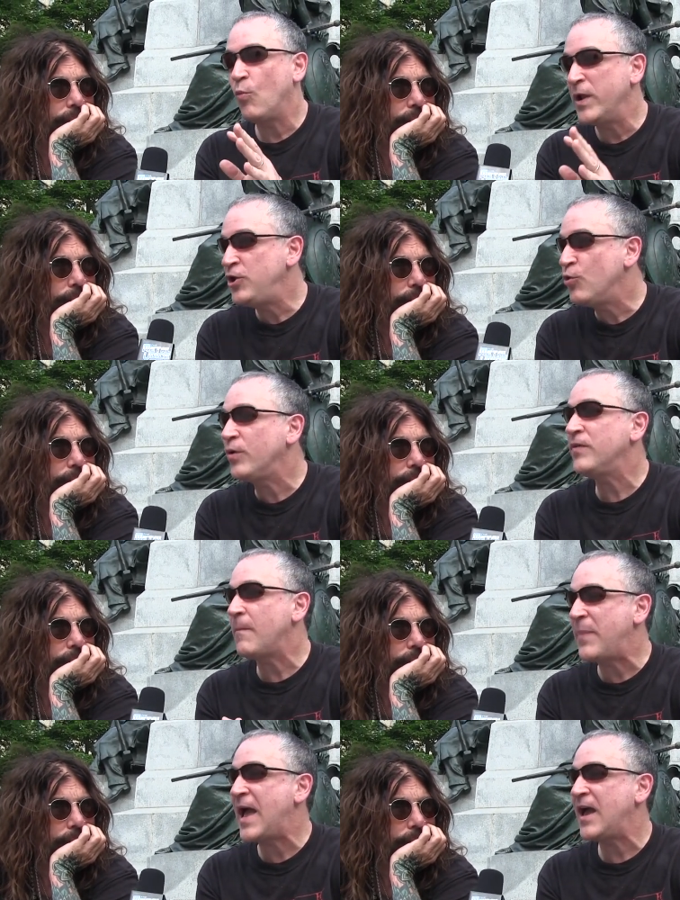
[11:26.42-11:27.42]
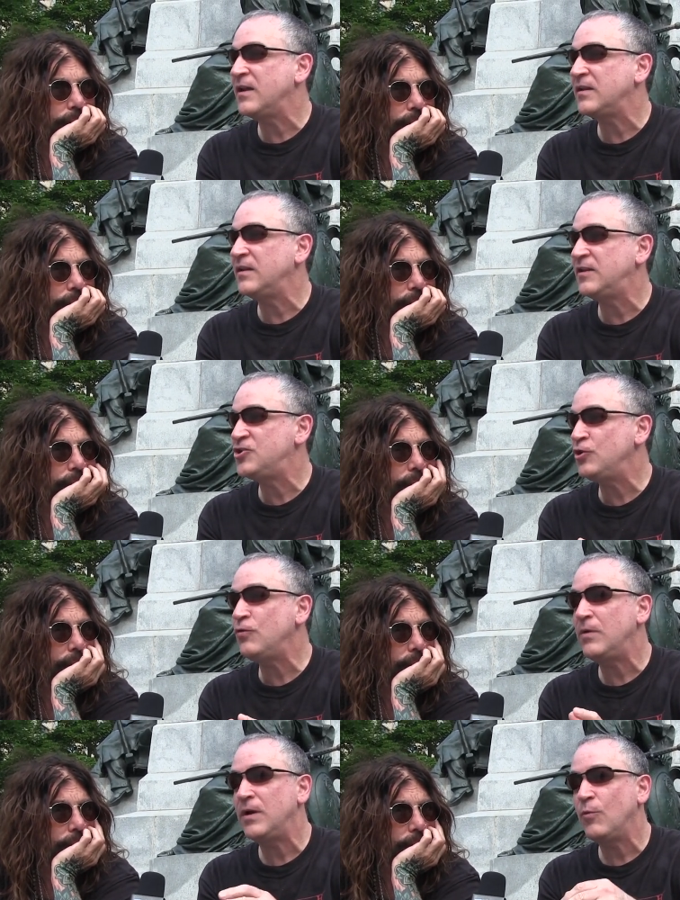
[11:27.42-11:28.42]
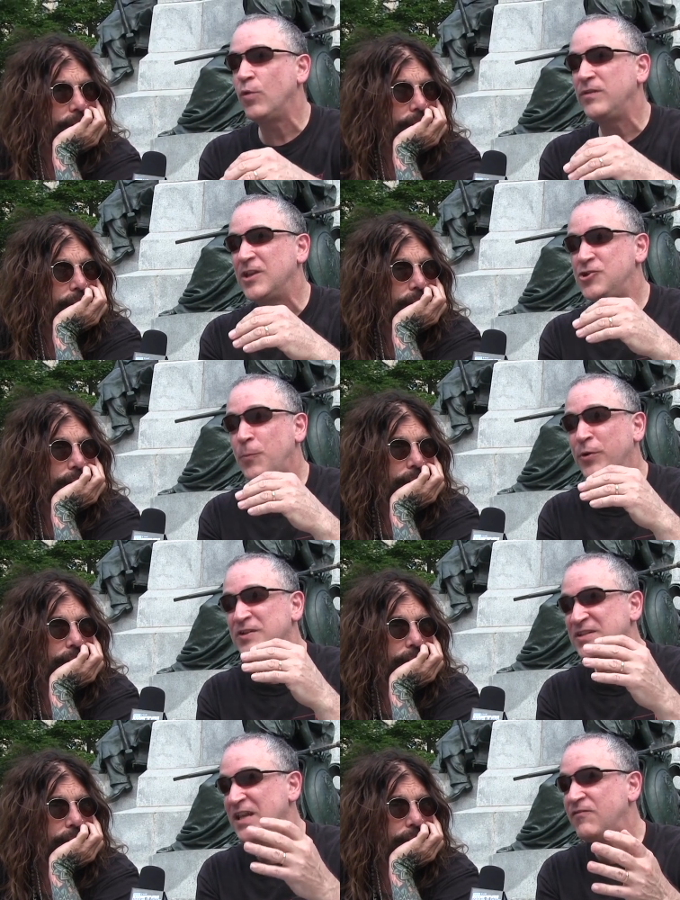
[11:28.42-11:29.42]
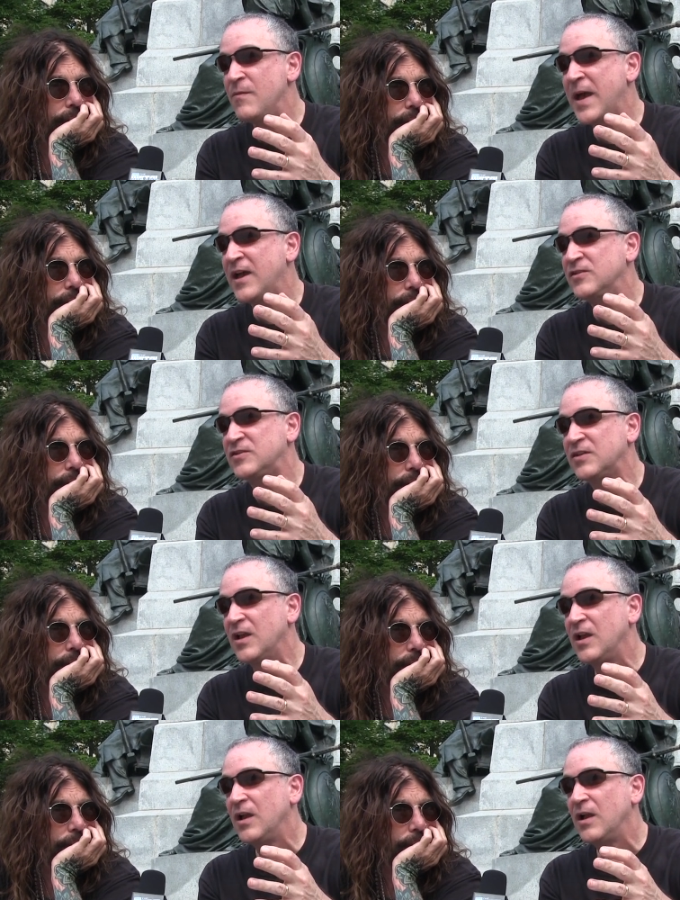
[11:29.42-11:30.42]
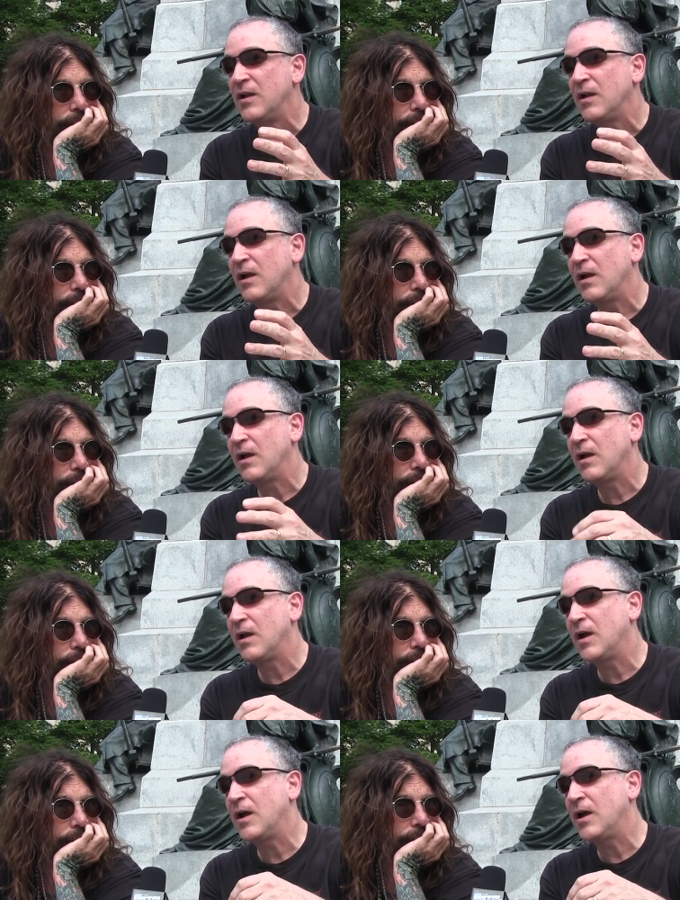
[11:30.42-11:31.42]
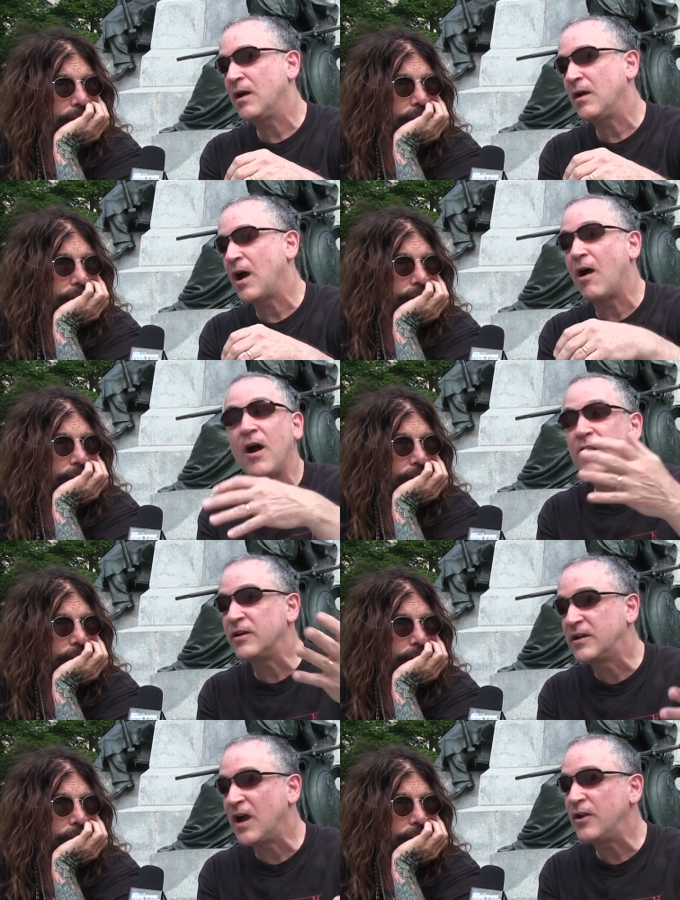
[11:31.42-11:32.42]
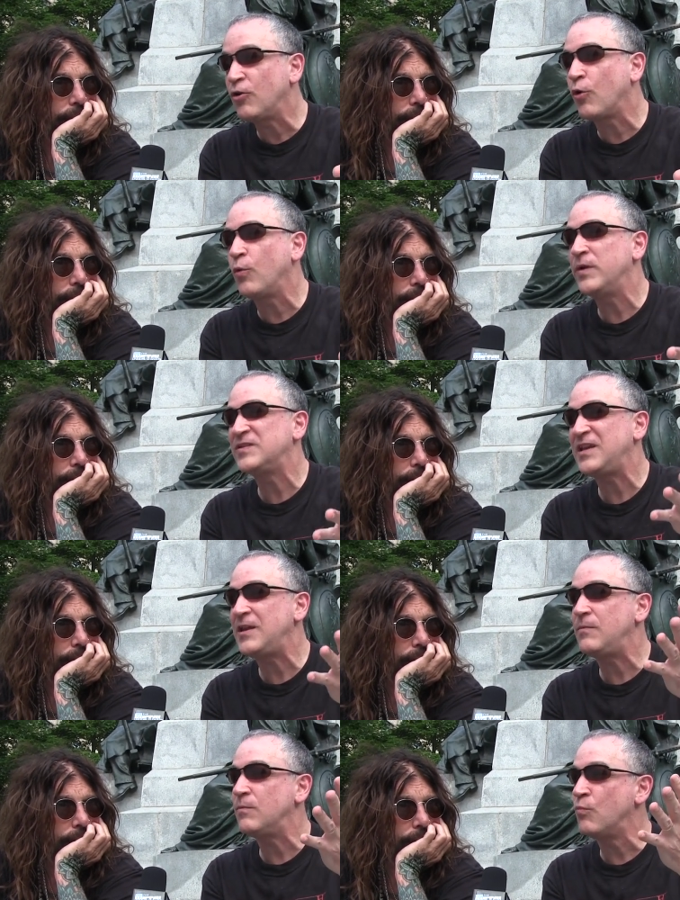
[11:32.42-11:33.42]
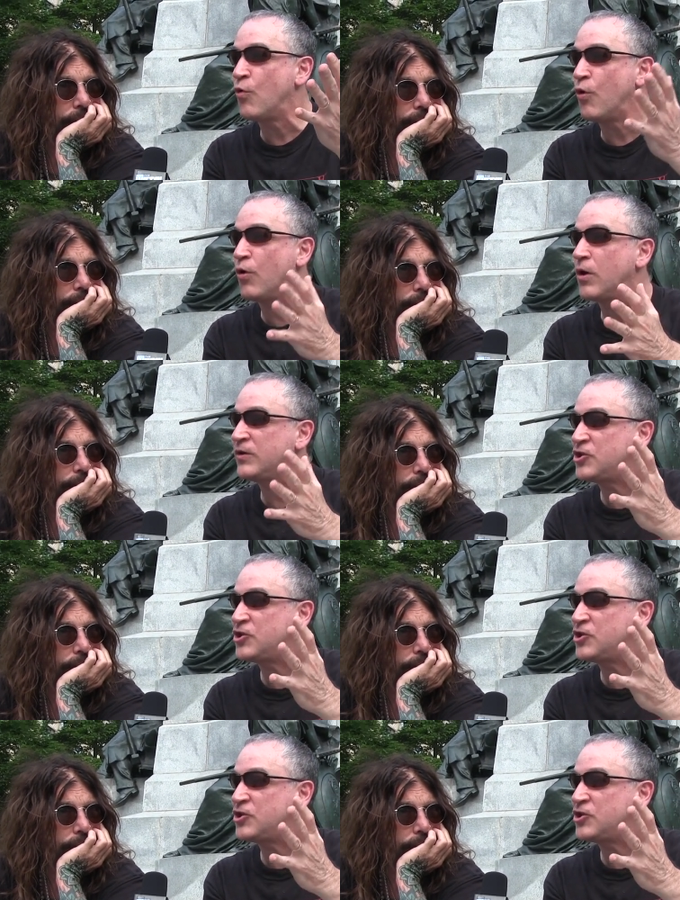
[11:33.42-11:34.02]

Speaker 1: When you were in the band, did you did you perceive him as uh, a hired gun, or was he more?